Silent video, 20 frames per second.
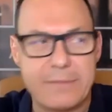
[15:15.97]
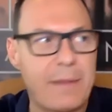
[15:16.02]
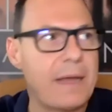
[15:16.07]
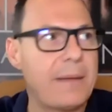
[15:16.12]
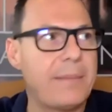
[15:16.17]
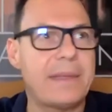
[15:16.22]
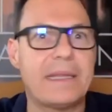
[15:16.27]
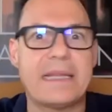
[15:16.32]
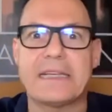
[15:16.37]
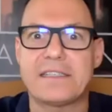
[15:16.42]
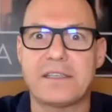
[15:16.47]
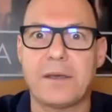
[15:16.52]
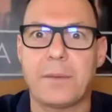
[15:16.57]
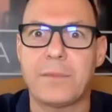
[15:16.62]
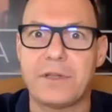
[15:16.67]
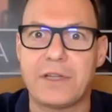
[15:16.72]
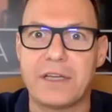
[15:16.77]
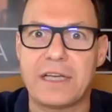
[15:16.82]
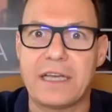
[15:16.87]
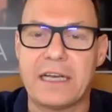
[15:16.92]
Maybe there's
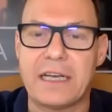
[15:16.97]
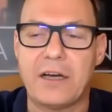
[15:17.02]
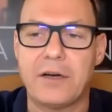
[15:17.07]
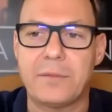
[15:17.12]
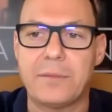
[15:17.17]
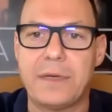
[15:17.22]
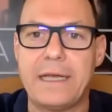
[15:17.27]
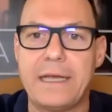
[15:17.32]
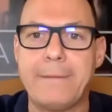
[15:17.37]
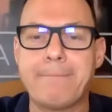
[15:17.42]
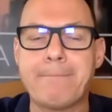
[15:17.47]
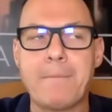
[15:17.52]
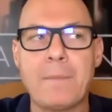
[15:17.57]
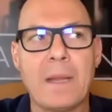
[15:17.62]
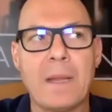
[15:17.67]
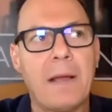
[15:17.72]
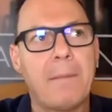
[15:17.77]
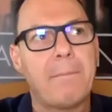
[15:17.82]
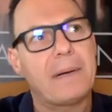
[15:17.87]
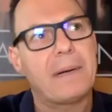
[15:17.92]
someone that can help me.
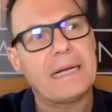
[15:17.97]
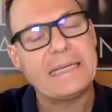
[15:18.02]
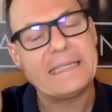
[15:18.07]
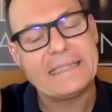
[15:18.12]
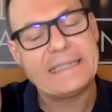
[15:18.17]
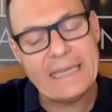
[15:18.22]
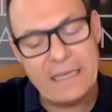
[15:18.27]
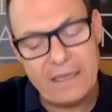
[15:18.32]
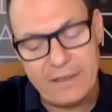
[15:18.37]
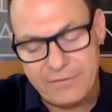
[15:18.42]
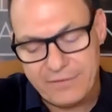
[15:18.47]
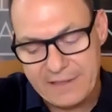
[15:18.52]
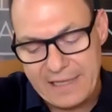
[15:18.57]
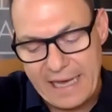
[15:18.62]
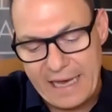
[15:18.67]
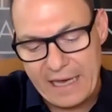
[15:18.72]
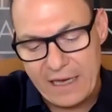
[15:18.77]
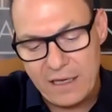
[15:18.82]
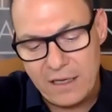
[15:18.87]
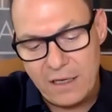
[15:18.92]
But I think for
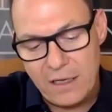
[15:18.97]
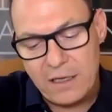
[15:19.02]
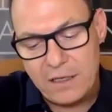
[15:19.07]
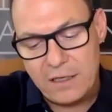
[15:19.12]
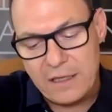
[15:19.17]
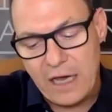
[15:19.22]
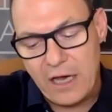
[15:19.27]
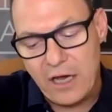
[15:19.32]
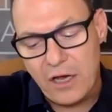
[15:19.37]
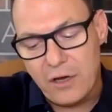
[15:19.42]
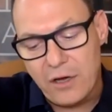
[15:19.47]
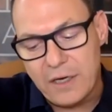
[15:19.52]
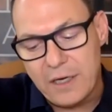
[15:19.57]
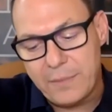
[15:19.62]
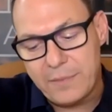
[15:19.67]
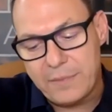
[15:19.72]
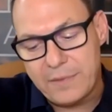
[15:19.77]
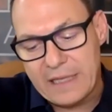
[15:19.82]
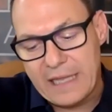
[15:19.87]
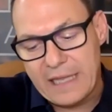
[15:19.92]
that
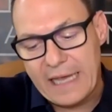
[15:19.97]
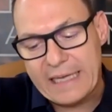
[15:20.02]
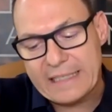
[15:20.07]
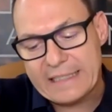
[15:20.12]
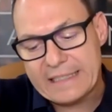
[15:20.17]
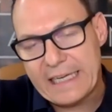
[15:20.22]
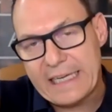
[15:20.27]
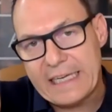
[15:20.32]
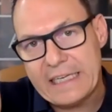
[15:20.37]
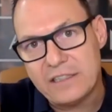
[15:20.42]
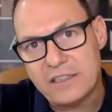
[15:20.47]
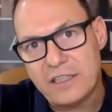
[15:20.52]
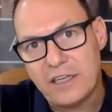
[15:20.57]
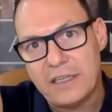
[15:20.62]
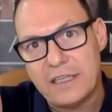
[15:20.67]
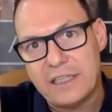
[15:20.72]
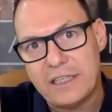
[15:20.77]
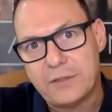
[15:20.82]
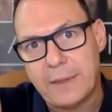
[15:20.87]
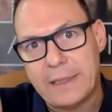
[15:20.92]
late teens,
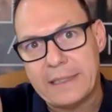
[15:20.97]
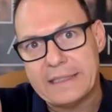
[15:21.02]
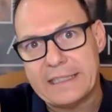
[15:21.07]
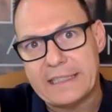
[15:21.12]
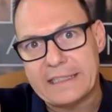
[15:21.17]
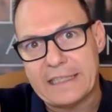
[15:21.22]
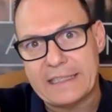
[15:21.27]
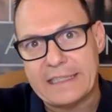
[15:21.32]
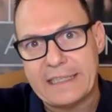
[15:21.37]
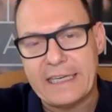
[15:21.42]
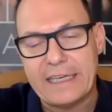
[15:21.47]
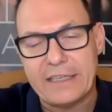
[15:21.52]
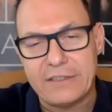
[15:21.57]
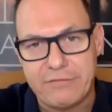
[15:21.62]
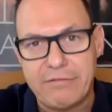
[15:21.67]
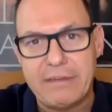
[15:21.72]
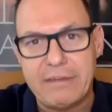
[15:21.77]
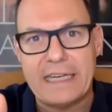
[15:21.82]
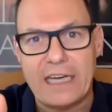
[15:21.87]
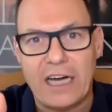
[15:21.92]
early 20s, I think it's
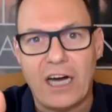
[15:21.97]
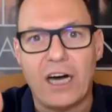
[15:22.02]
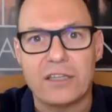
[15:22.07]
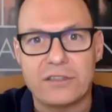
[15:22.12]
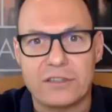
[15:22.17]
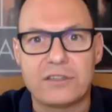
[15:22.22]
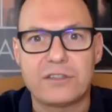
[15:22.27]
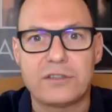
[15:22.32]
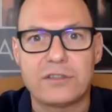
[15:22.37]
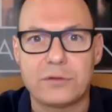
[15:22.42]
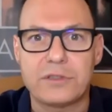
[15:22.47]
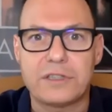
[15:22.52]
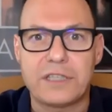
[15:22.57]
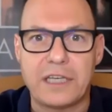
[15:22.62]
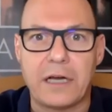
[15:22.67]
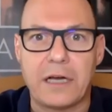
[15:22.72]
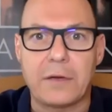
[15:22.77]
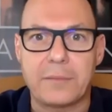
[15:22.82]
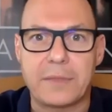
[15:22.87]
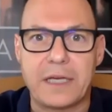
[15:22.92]
really hard to talk to
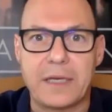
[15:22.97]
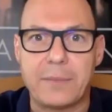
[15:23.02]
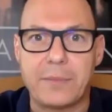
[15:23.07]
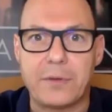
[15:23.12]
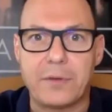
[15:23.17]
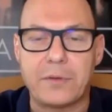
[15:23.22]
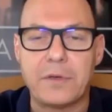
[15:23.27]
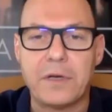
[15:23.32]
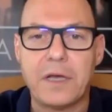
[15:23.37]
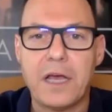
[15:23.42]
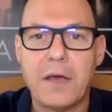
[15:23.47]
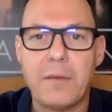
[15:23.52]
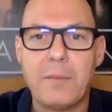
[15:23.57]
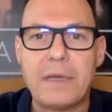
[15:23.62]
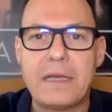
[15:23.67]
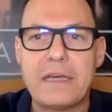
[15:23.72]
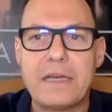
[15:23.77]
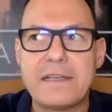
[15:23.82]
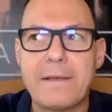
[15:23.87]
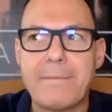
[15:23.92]
young people
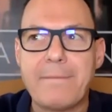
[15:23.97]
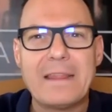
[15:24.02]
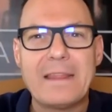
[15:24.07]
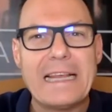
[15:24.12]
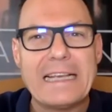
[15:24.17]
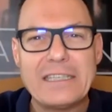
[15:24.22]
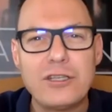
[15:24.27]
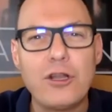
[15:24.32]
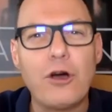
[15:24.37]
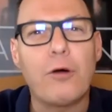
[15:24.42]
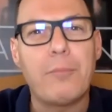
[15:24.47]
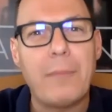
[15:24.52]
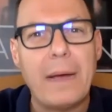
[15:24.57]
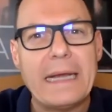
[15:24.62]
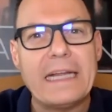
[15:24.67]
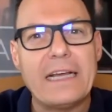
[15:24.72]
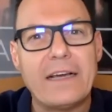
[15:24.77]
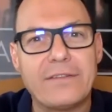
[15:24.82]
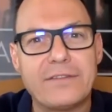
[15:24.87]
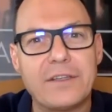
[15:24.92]
because there's not
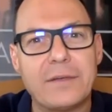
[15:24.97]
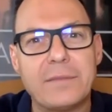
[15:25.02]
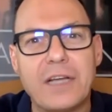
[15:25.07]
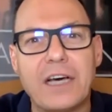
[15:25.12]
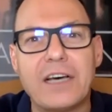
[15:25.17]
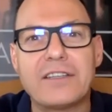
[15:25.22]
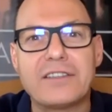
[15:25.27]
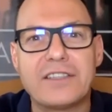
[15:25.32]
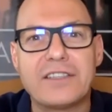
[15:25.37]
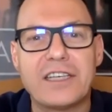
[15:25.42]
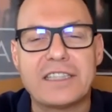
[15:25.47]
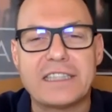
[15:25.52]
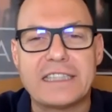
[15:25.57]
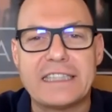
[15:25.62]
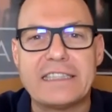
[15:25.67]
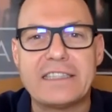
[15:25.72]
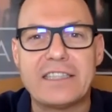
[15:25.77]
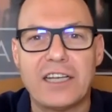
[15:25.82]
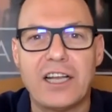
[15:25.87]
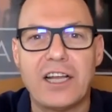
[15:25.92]
many of them that are
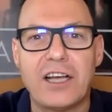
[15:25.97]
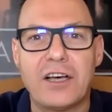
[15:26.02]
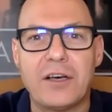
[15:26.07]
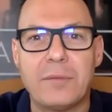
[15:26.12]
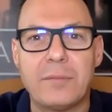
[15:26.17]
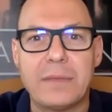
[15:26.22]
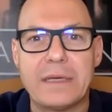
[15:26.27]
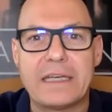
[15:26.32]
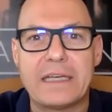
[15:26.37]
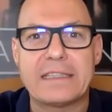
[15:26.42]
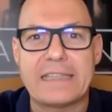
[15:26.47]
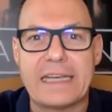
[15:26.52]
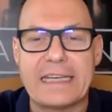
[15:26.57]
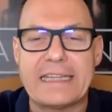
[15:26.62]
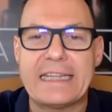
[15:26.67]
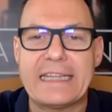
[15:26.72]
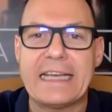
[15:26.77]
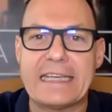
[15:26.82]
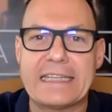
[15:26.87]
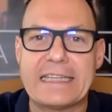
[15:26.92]
thirsty to learn because they
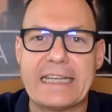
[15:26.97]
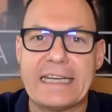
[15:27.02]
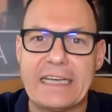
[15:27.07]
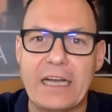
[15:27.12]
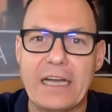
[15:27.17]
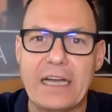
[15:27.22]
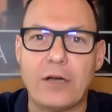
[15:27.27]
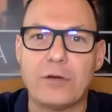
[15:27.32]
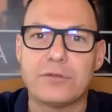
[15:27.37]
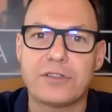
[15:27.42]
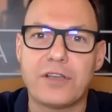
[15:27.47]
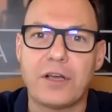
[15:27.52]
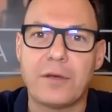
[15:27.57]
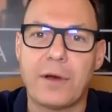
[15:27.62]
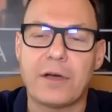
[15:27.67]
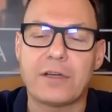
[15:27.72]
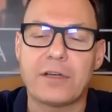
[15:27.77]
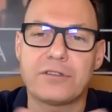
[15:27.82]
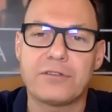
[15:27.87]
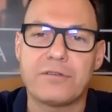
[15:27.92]
think they know so
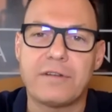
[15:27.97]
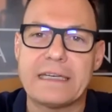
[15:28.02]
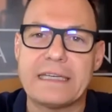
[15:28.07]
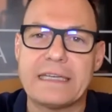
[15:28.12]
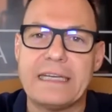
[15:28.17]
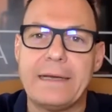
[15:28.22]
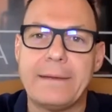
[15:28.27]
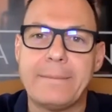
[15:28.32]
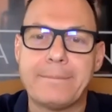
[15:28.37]
much already.